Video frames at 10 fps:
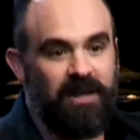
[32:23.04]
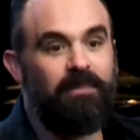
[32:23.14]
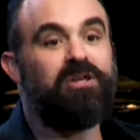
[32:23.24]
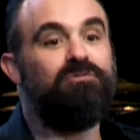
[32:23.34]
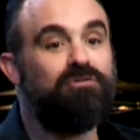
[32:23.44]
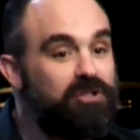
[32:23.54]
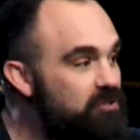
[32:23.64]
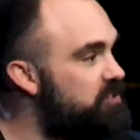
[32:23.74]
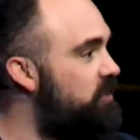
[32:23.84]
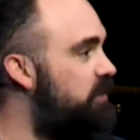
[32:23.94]
but you
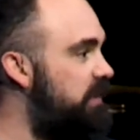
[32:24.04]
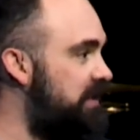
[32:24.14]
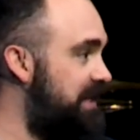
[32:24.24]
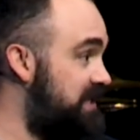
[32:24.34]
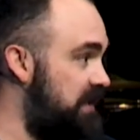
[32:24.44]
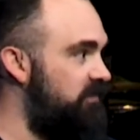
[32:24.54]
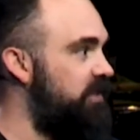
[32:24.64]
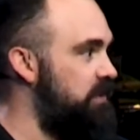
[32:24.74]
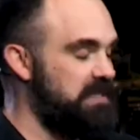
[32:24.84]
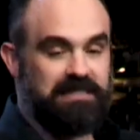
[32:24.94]
lose your ability to
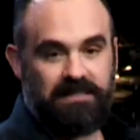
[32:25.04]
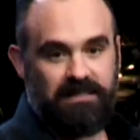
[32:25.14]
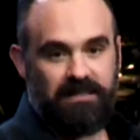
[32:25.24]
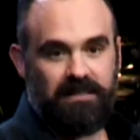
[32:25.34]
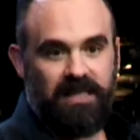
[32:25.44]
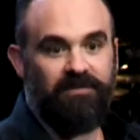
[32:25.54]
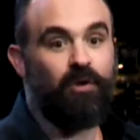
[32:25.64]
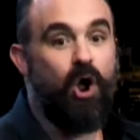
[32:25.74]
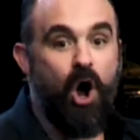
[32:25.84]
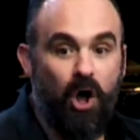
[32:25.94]
influence if
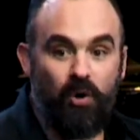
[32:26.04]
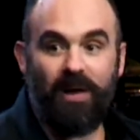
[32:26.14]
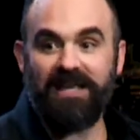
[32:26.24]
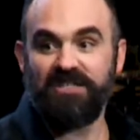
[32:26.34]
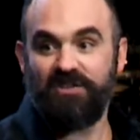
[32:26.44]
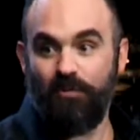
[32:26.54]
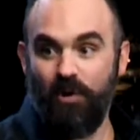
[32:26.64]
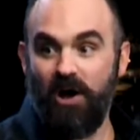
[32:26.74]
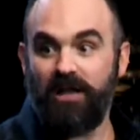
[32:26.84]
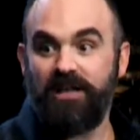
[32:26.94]
you're always the
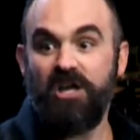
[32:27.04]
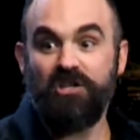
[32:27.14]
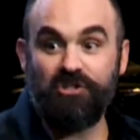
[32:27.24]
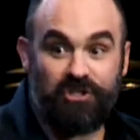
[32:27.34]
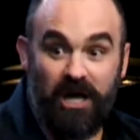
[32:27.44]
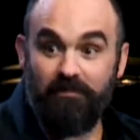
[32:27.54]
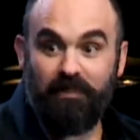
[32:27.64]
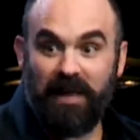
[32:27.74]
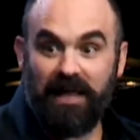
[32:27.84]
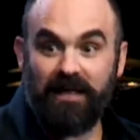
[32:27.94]
one
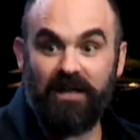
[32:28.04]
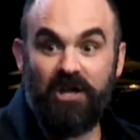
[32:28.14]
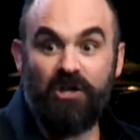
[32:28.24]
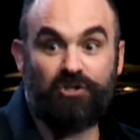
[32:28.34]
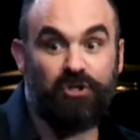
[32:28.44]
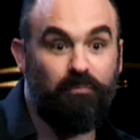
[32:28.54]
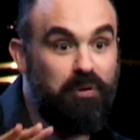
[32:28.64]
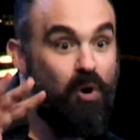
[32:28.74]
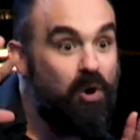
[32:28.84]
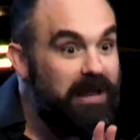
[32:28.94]
jumping to
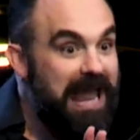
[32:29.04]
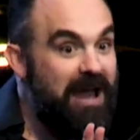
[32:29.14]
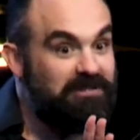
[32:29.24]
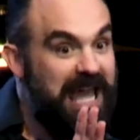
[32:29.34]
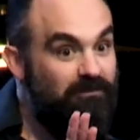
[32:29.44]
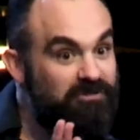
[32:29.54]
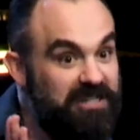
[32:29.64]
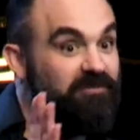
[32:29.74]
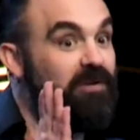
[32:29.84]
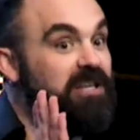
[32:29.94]
point out how
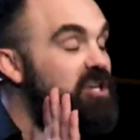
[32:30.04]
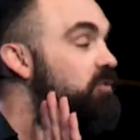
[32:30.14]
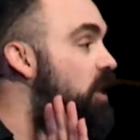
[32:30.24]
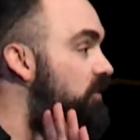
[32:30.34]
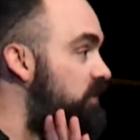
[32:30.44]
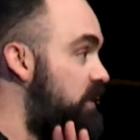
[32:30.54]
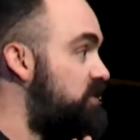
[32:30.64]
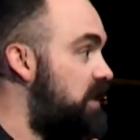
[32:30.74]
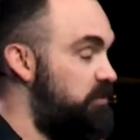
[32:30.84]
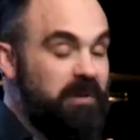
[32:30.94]
different you are from those
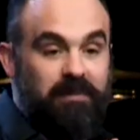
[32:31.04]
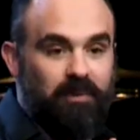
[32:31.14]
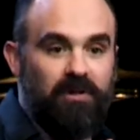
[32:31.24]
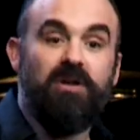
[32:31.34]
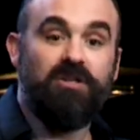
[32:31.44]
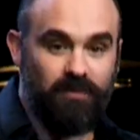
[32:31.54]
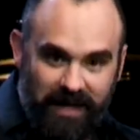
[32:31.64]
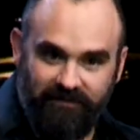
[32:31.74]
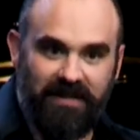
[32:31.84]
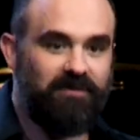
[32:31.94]
other people. Do we
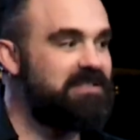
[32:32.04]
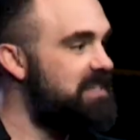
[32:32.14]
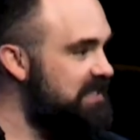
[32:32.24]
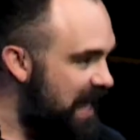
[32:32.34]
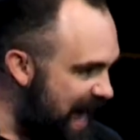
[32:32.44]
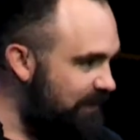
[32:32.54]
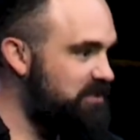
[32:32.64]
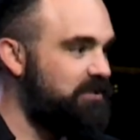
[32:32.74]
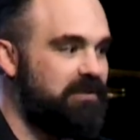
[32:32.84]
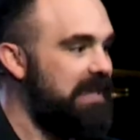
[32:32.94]
have differences?
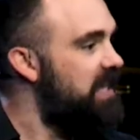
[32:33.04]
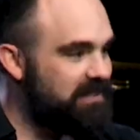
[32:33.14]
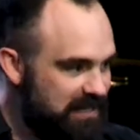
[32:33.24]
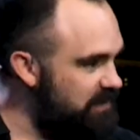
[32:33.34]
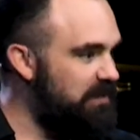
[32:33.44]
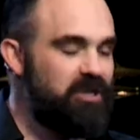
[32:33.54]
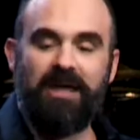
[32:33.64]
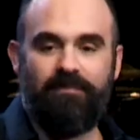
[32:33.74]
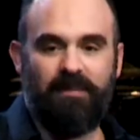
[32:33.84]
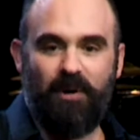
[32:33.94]
Absolutely. Doesn't mean you
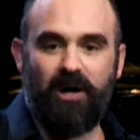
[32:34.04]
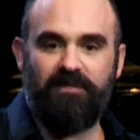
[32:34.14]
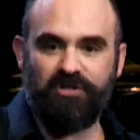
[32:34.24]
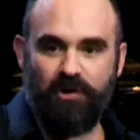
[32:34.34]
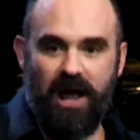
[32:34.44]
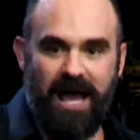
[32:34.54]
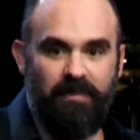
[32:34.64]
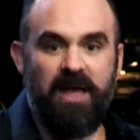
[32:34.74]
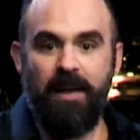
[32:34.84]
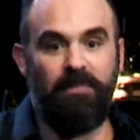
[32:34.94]
can't be part of a tribe,
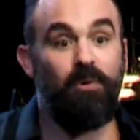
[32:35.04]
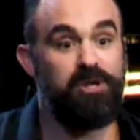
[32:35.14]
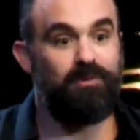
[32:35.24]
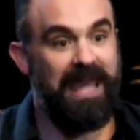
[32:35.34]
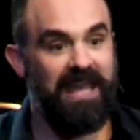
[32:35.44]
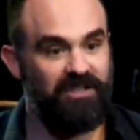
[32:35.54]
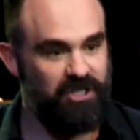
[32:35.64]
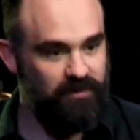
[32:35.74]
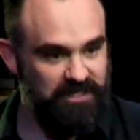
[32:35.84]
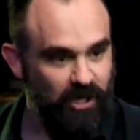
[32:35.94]
but what you can't
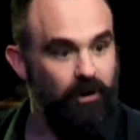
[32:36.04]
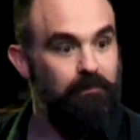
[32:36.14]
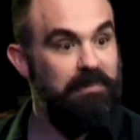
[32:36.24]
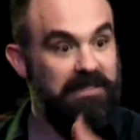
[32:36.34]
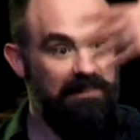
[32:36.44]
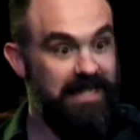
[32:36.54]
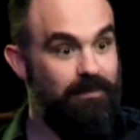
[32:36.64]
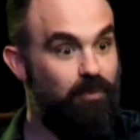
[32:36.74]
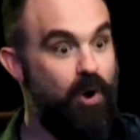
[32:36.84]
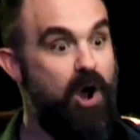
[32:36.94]
do is start building
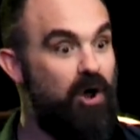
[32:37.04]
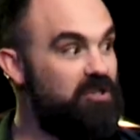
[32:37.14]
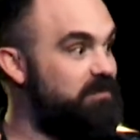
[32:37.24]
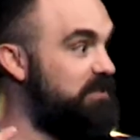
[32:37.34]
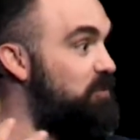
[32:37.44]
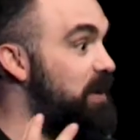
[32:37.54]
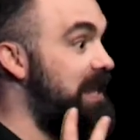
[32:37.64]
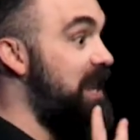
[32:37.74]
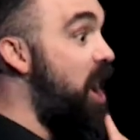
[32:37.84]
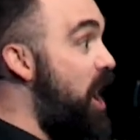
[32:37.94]
up walls
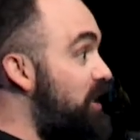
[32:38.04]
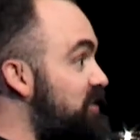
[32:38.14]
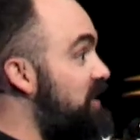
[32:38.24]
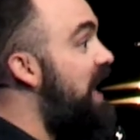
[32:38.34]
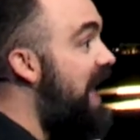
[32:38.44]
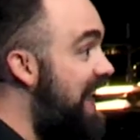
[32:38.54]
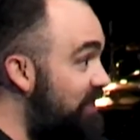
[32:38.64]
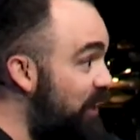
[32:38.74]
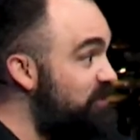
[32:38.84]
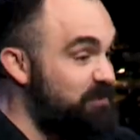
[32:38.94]
between us and
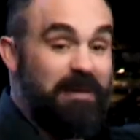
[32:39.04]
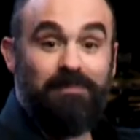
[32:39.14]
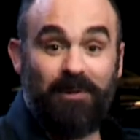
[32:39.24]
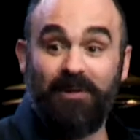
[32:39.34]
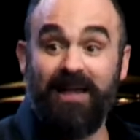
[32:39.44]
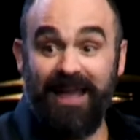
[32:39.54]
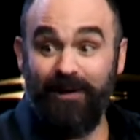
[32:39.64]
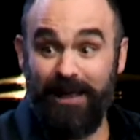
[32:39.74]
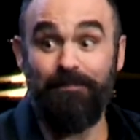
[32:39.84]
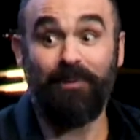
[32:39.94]
those people,
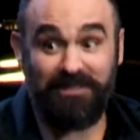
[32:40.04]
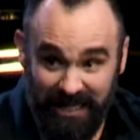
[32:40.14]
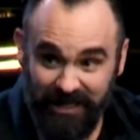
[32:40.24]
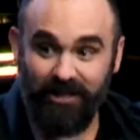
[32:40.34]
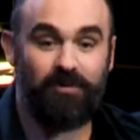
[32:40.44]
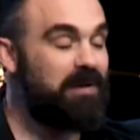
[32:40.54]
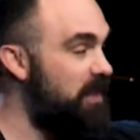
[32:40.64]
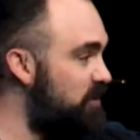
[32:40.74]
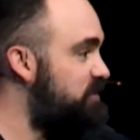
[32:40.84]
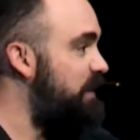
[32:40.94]
in particular when
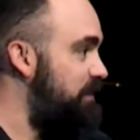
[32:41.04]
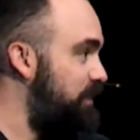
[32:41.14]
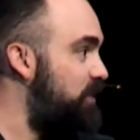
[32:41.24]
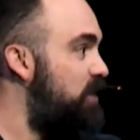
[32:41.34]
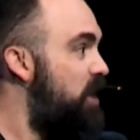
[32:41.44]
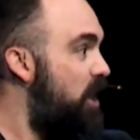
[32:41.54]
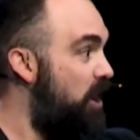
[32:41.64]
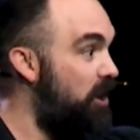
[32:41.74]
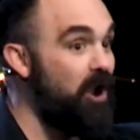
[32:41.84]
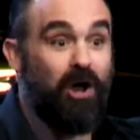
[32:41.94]
those people
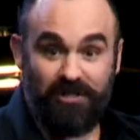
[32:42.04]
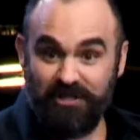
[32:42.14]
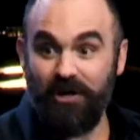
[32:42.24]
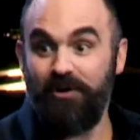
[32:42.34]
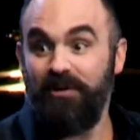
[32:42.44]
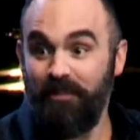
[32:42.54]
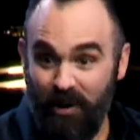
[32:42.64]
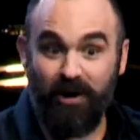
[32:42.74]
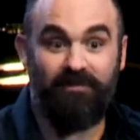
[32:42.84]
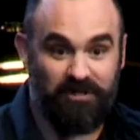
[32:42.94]
are also
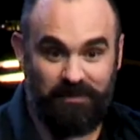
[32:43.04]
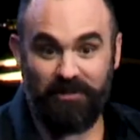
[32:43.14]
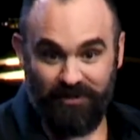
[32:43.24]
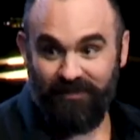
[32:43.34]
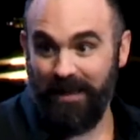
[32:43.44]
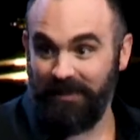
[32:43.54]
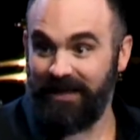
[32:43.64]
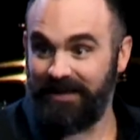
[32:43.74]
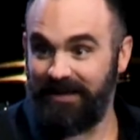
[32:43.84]
part of your spiritual family.